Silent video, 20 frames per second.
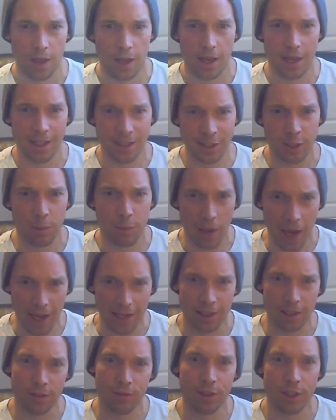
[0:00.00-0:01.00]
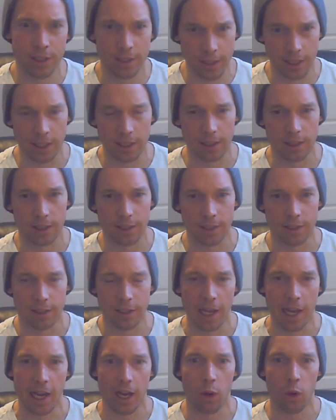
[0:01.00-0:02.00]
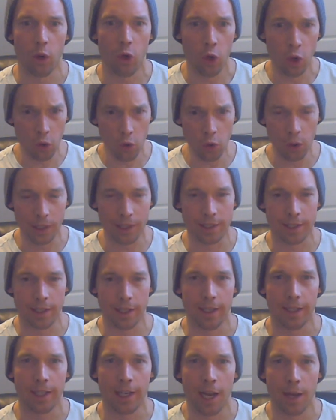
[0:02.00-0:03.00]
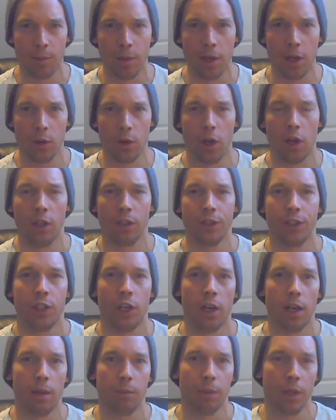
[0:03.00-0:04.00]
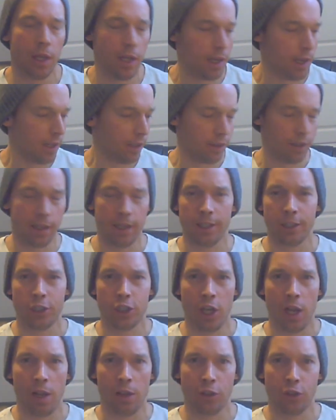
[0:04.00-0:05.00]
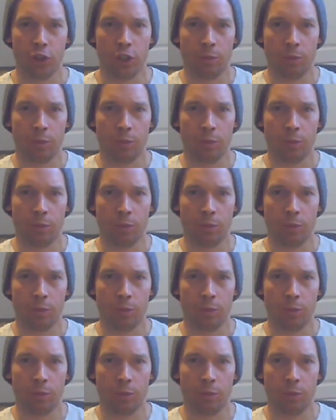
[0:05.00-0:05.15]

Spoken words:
It's the battle of the singlets. Now, who is going to come out on top? Today's challenge is